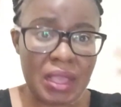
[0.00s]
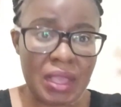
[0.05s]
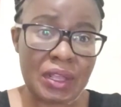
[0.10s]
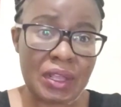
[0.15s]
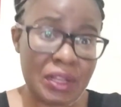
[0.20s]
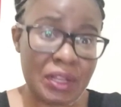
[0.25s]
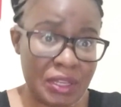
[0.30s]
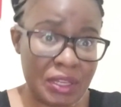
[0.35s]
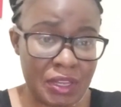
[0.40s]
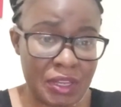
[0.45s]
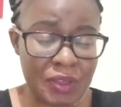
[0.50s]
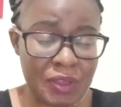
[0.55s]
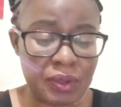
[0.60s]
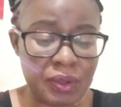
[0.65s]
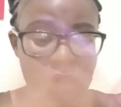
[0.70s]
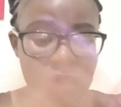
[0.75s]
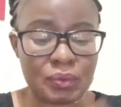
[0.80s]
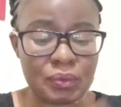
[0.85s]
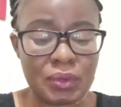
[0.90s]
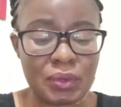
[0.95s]

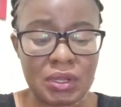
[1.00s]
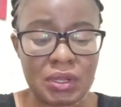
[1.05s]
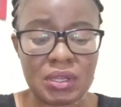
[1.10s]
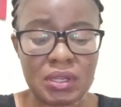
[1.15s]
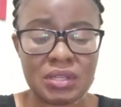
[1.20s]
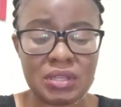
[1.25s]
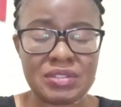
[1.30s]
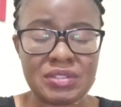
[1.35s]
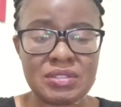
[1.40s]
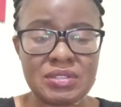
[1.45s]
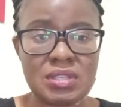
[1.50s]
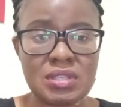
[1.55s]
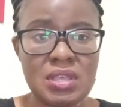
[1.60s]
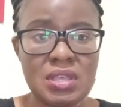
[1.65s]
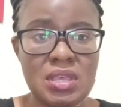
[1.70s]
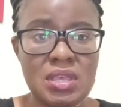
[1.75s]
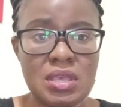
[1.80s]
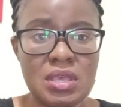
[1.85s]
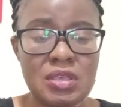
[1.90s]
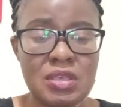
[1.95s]
clinical words,
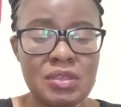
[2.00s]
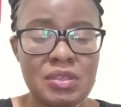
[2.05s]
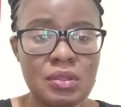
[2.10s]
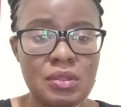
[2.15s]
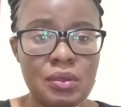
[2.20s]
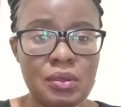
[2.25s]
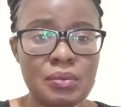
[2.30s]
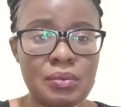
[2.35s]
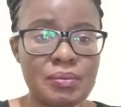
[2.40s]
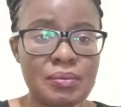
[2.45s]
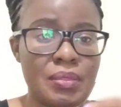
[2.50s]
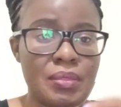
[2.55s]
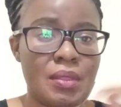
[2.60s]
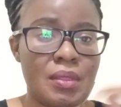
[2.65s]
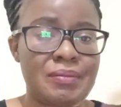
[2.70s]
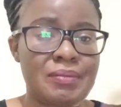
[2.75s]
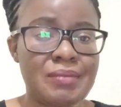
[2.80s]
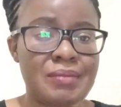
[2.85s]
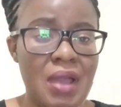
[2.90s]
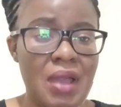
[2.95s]

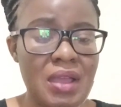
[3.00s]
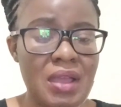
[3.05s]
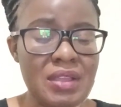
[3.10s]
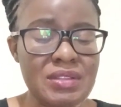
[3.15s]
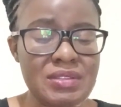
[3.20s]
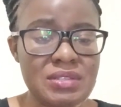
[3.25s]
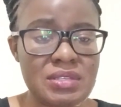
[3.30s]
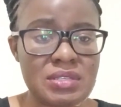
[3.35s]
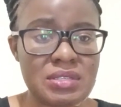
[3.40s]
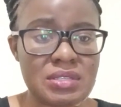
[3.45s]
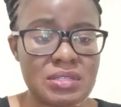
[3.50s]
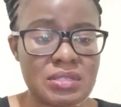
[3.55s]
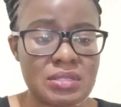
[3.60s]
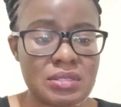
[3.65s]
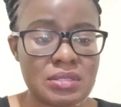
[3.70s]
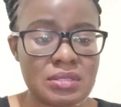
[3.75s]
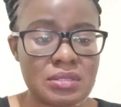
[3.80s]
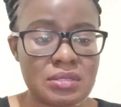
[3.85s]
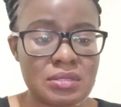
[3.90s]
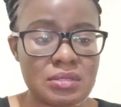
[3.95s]
but
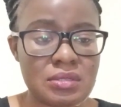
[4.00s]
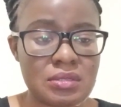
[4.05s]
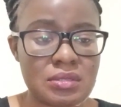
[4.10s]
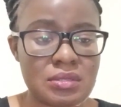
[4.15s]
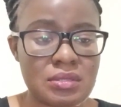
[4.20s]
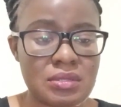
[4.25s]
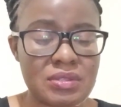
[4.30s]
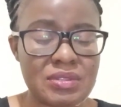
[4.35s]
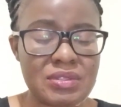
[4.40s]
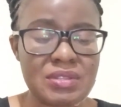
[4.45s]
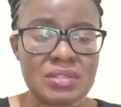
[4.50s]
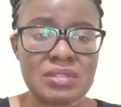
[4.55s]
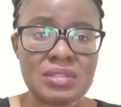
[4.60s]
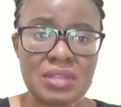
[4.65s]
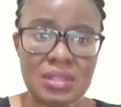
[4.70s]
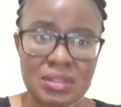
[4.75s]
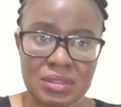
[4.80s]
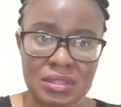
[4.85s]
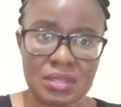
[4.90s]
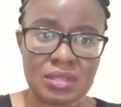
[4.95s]
these
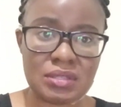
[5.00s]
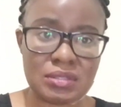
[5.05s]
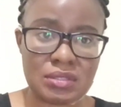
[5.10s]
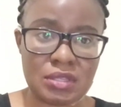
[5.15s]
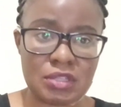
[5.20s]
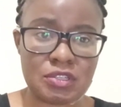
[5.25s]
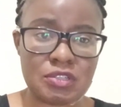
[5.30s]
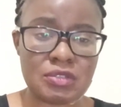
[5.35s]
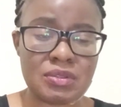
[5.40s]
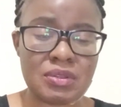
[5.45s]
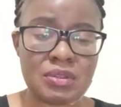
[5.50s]
are things that you